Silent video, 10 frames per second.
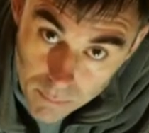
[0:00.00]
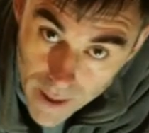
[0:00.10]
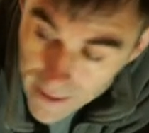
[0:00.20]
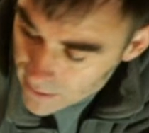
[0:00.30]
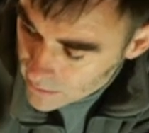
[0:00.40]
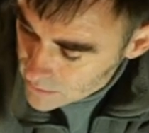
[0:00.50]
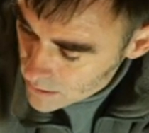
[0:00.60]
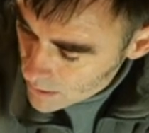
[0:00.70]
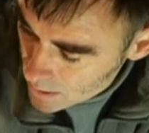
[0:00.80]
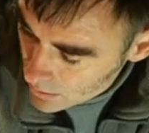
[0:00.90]
brake and
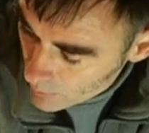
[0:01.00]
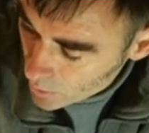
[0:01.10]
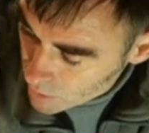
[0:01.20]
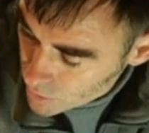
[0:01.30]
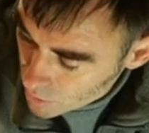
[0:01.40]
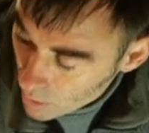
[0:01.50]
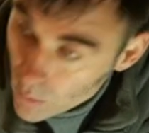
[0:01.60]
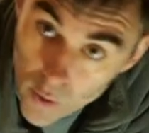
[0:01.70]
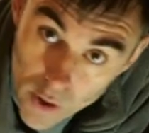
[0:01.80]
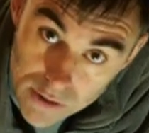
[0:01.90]
motor controller
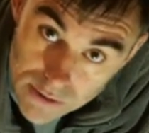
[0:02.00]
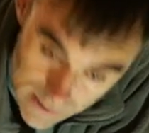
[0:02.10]
works and